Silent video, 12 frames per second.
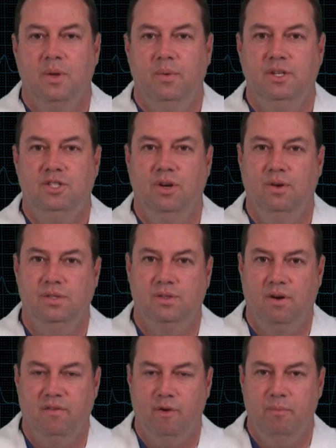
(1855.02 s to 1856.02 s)
We chose
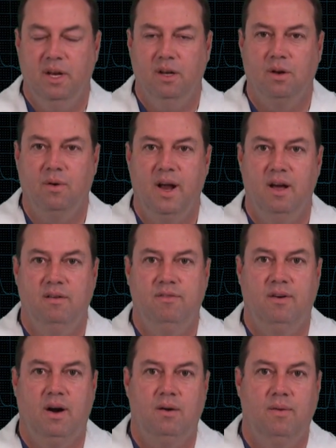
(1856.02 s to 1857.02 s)
sort of a middle ground
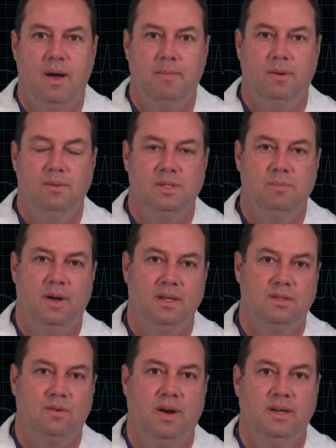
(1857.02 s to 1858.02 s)
for our rapid
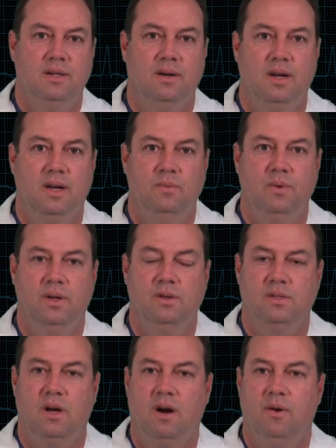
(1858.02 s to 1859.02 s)
response criteria and we
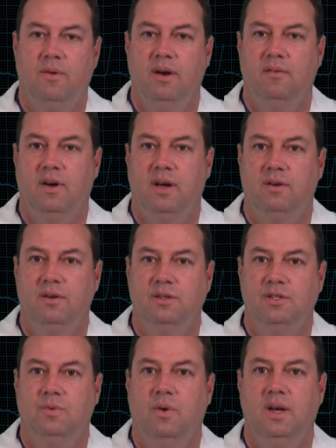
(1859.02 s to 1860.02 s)
use a heart rate of
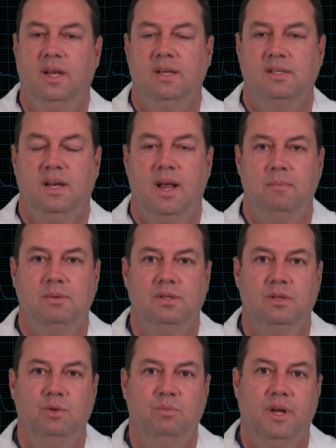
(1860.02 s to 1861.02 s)
120 as an
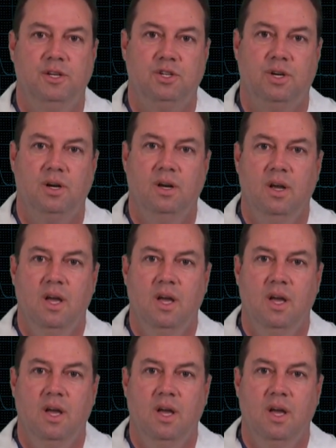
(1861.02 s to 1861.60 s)
absolute measure.